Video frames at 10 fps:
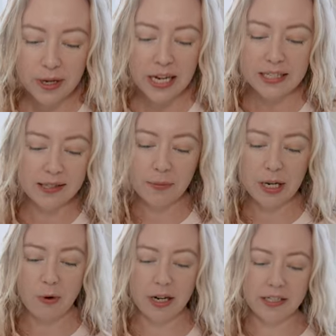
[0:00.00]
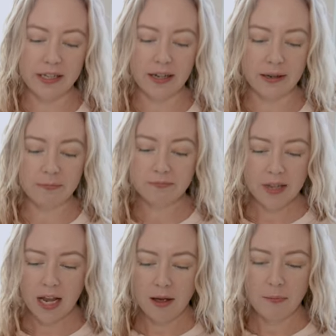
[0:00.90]
in case somebody wanted to
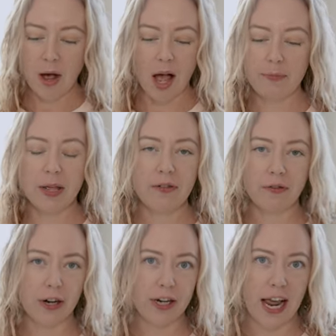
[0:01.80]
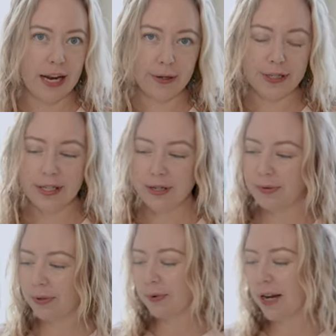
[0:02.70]
pop in for a night or two or